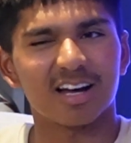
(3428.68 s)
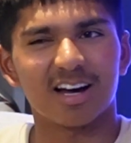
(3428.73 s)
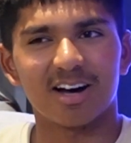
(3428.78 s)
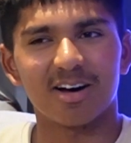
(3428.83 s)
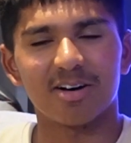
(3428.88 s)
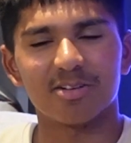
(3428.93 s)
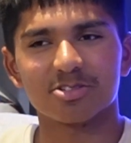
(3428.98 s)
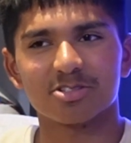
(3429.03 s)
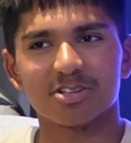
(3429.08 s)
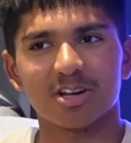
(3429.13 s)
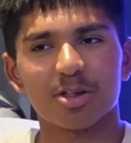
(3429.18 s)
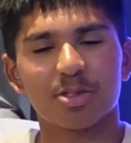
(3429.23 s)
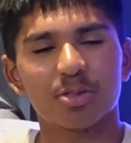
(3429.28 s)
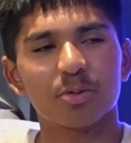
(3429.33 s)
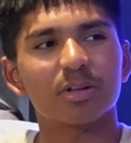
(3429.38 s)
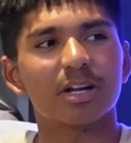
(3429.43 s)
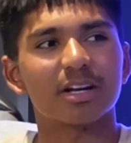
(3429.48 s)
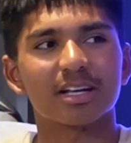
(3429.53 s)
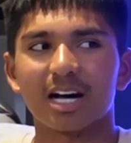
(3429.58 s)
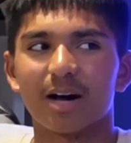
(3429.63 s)
I
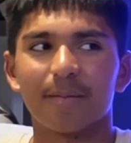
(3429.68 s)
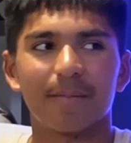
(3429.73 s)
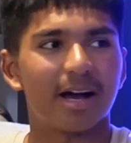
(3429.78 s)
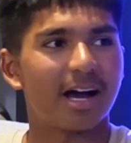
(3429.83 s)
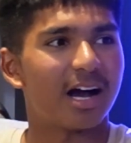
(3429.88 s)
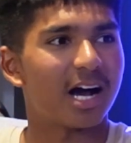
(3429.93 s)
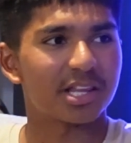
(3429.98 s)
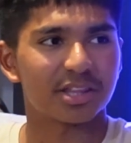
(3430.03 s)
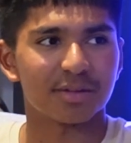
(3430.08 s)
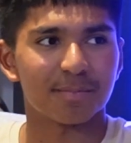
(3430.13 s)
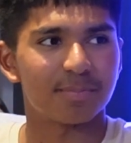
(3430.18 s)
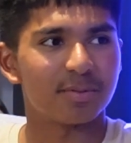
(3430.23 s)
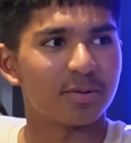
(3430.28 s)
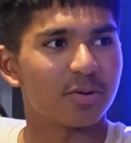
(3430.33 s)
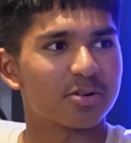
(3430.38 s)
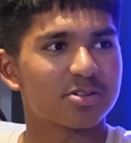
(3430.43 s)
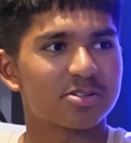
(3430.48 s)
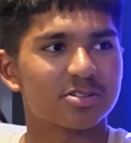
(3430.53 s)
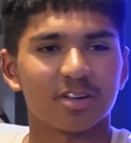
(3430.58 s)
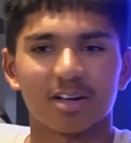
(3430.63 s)
thought they'd come out at the
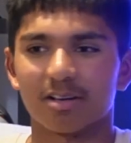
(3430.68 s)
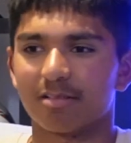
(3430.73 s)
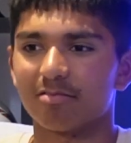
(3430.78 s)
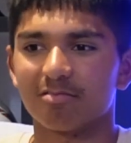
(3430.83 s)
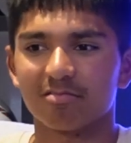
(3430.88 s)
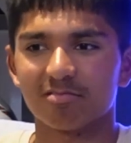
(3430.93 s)
blocks like